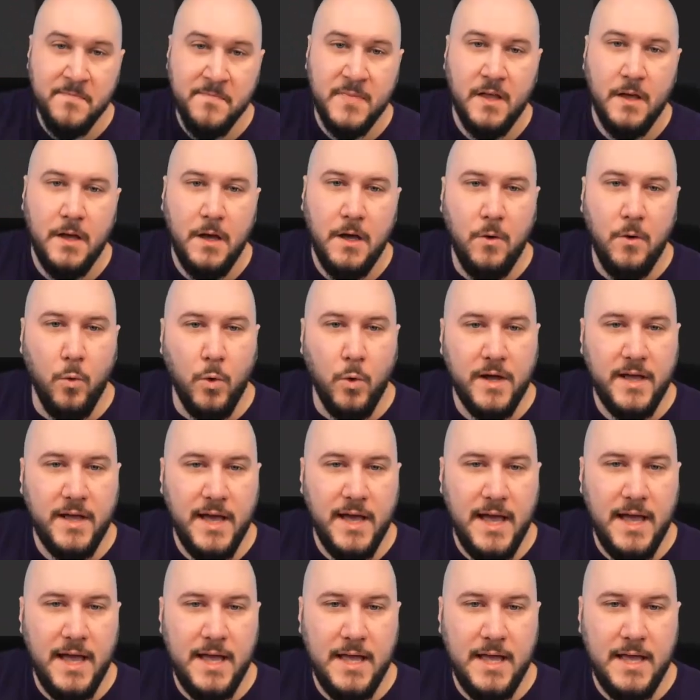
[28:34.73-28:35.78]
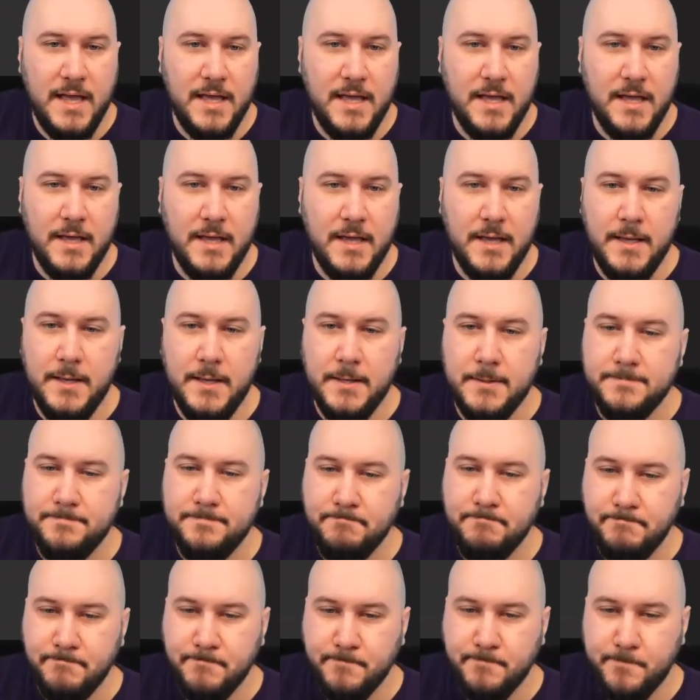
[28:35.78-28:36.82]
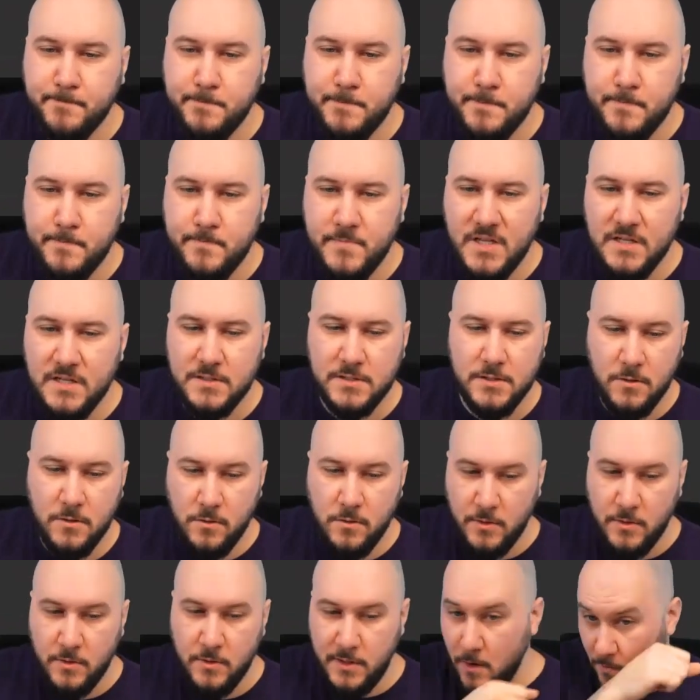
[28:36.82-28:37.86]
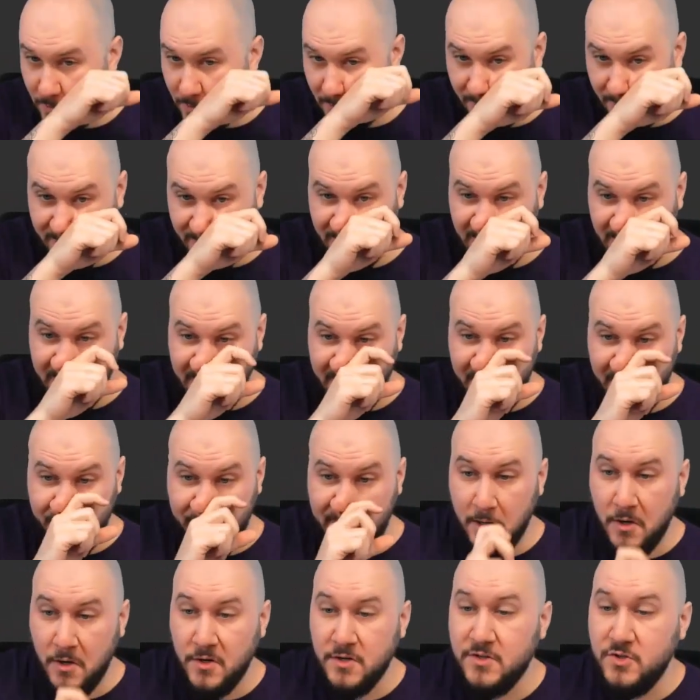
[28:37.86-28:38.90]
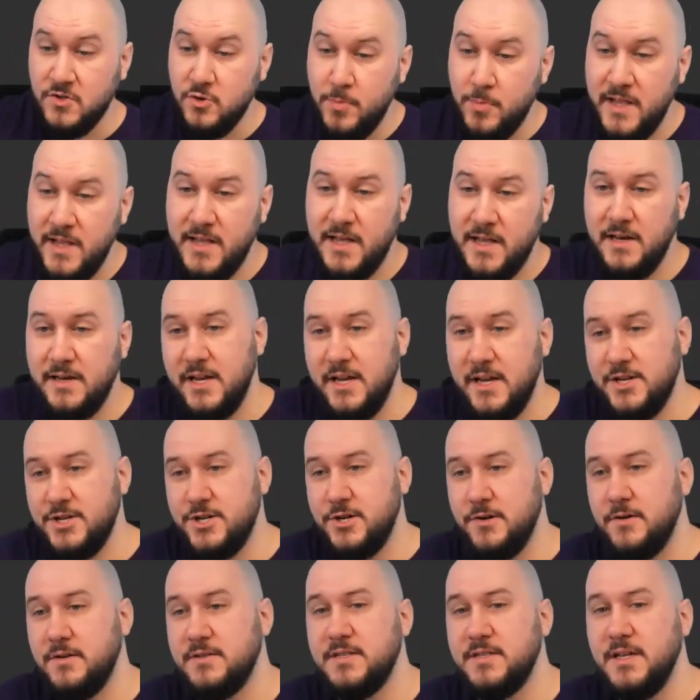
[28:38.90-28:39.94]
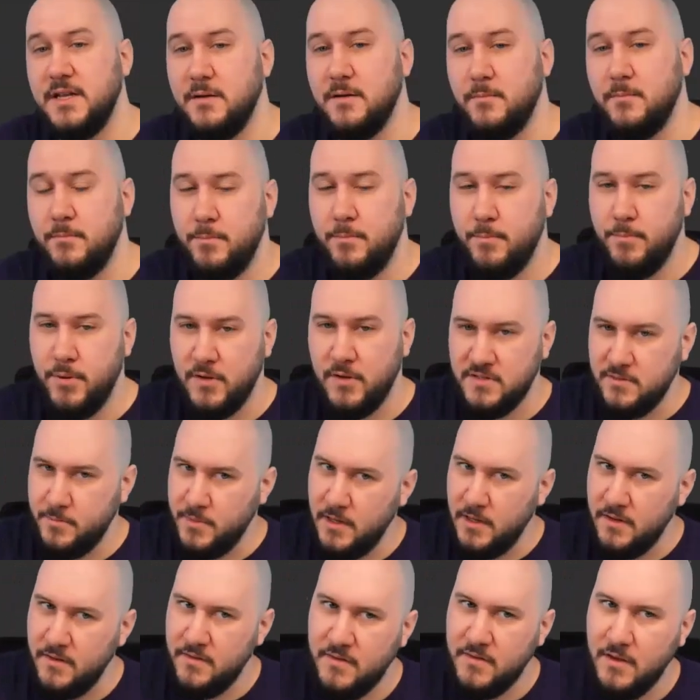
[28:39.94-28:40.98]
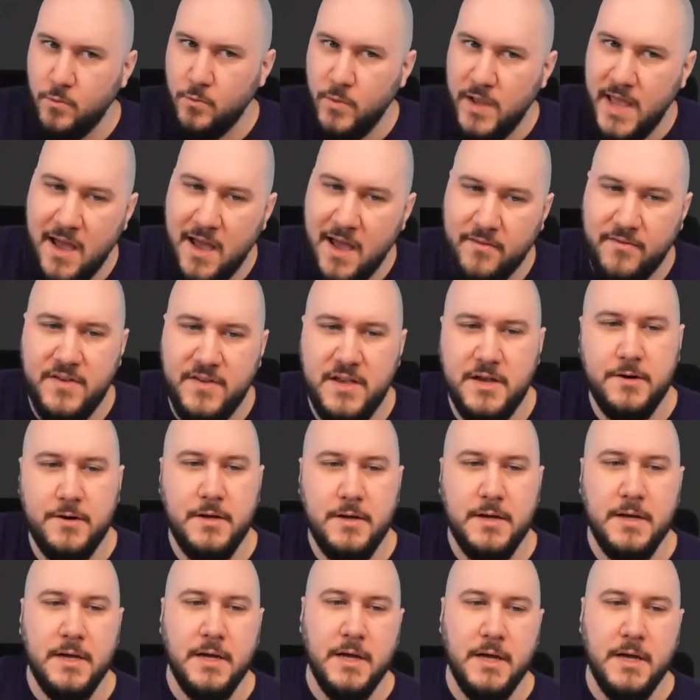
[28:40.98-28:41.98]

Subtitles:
Okay. So now talking about duplicate dentures and the possibilities that we have here.